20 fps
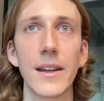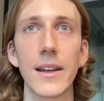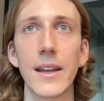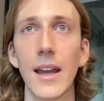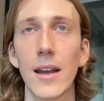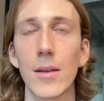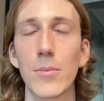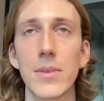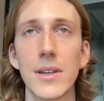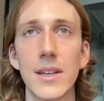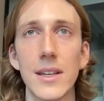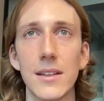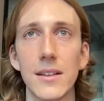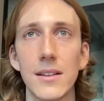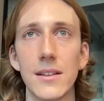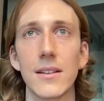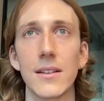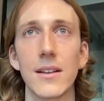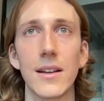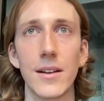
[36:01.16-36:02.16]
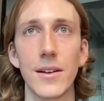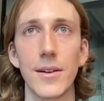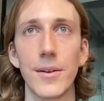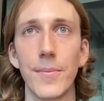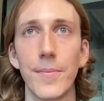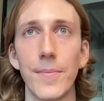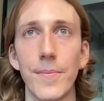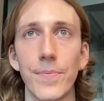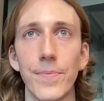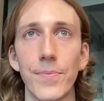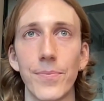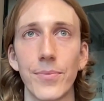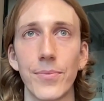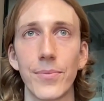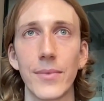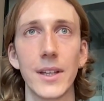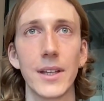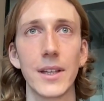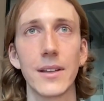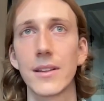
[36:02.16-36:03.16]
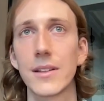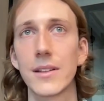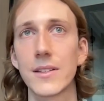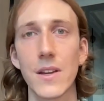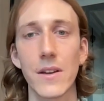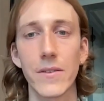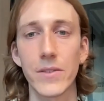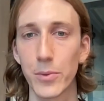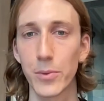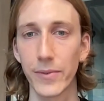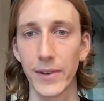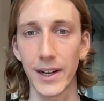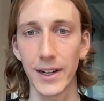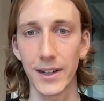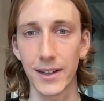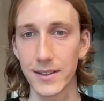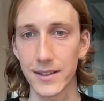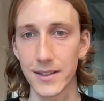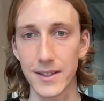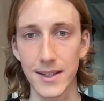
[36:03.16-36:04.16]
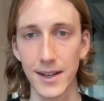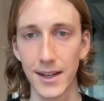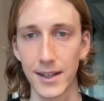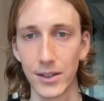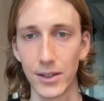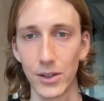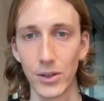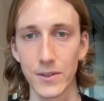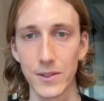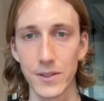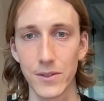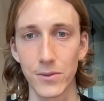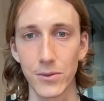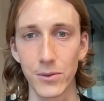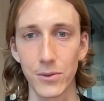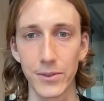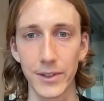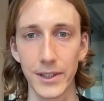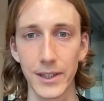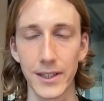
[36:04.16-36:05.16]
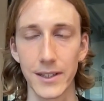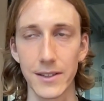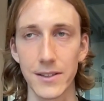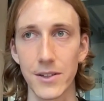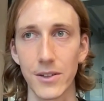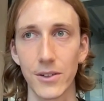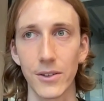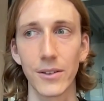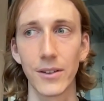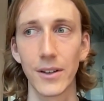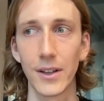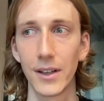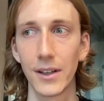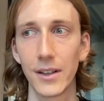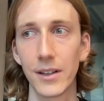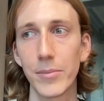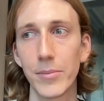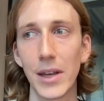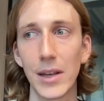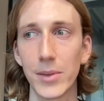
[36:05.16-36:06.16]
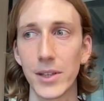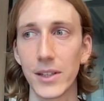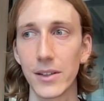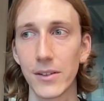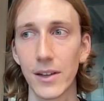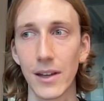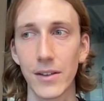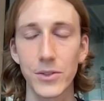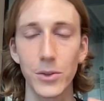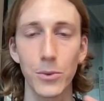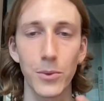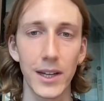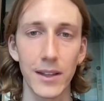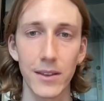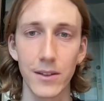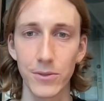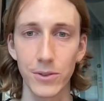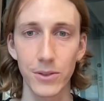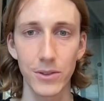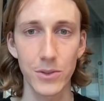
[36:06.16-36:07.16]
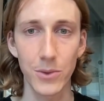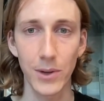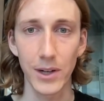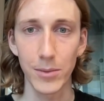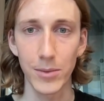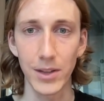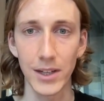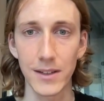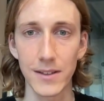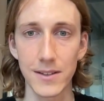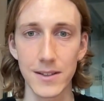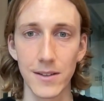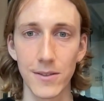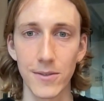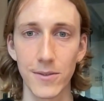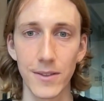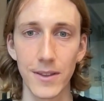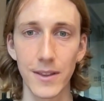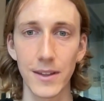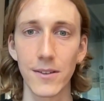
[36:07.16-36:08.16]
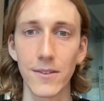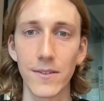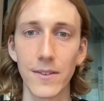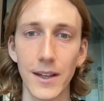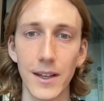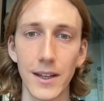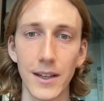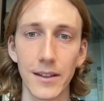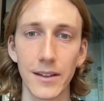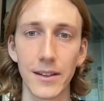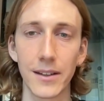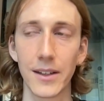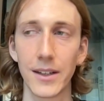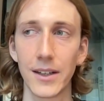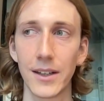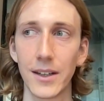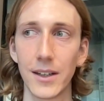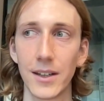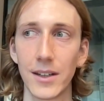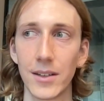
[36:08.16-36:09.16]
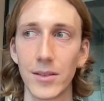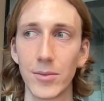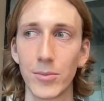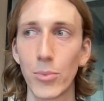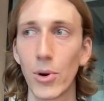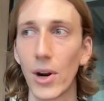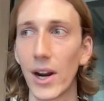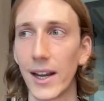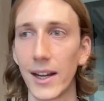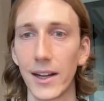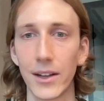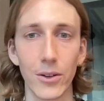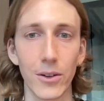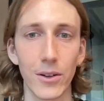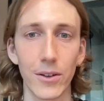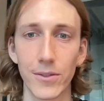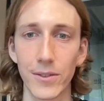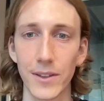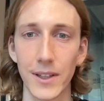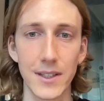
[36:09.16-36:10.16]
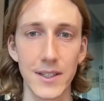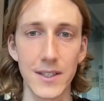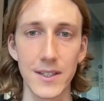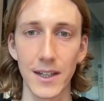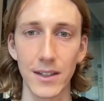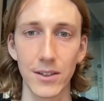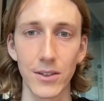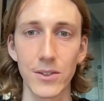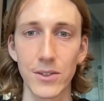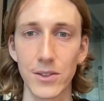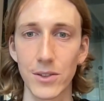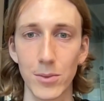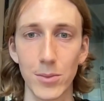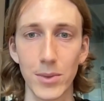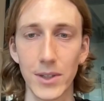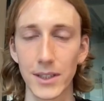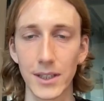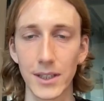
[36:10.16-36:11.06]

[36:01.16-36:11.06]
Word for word: can be, the service provider can decide not to fulfill it. So maybe you have to wait the full 20 minutes if they break something or two.